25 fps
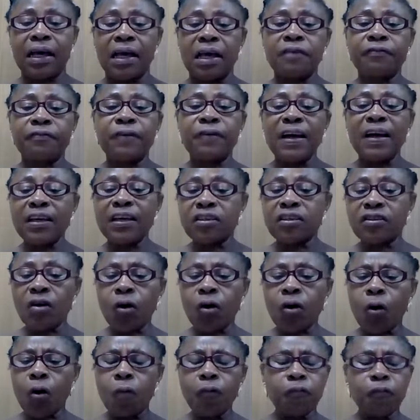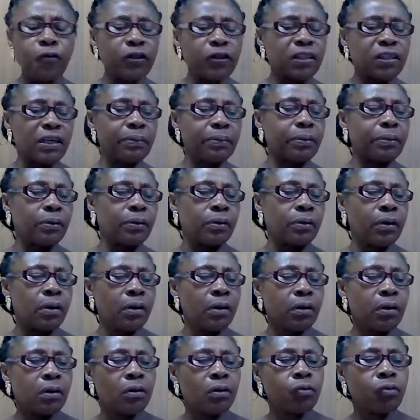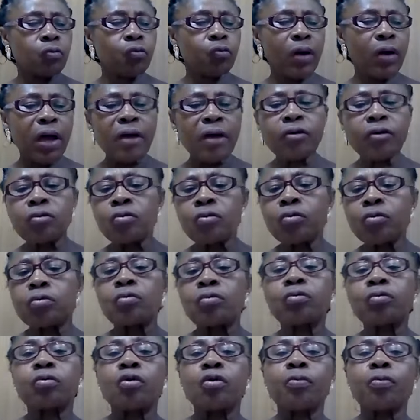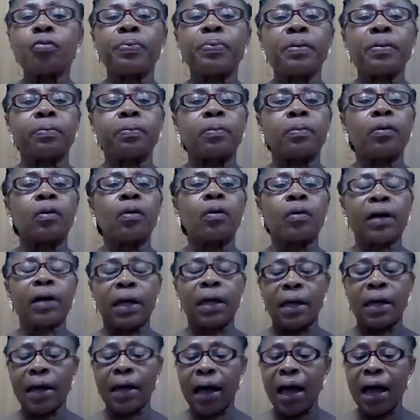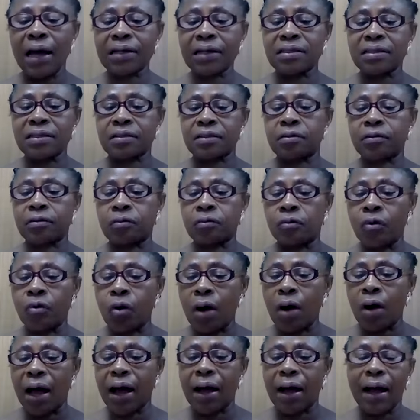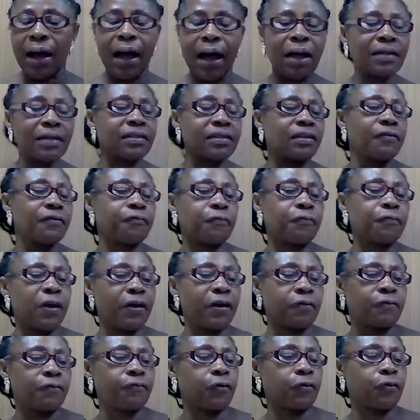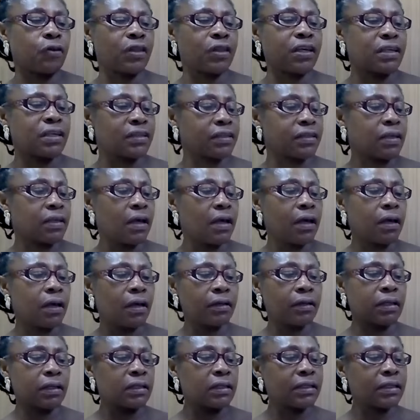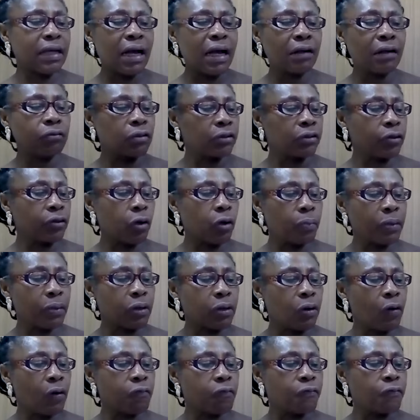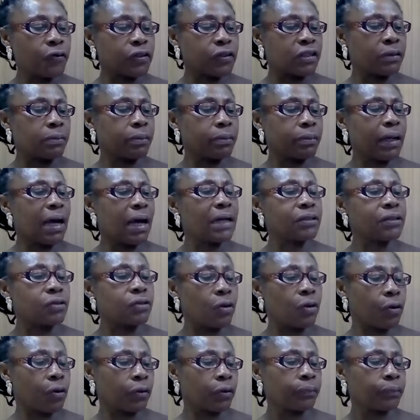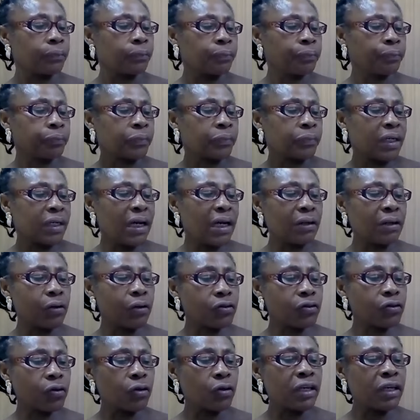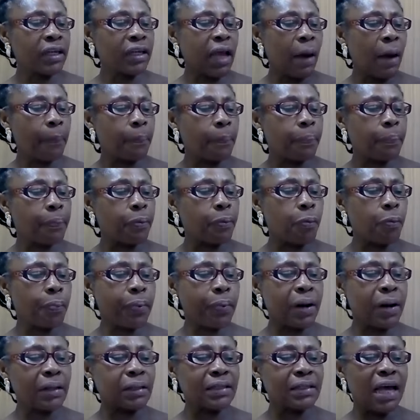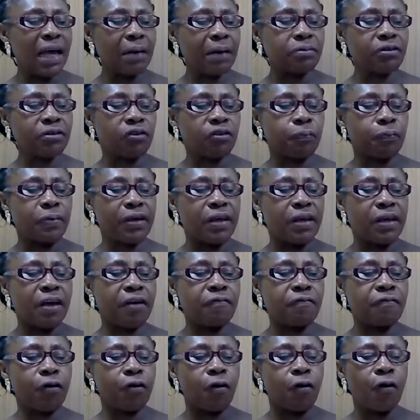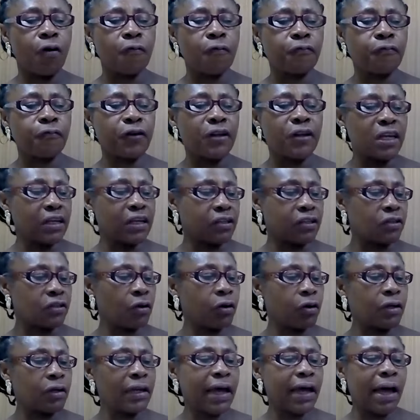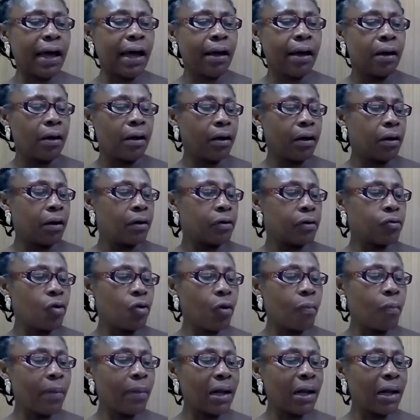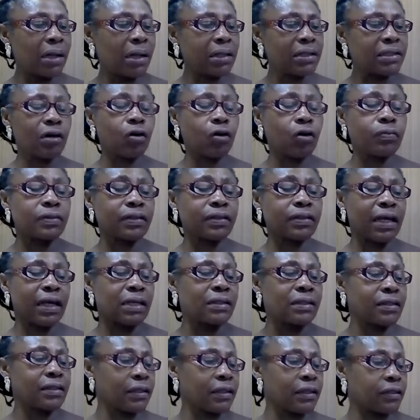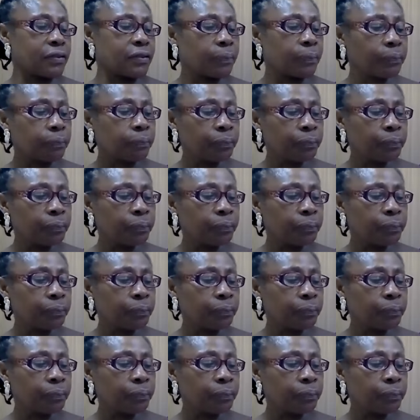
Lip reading: In fact, it's not comfortable where you group him, okay, go and ask a friend for this. The child will not be comfortable at all. And also inappropriate types of behavior or feelings under normal circumstances.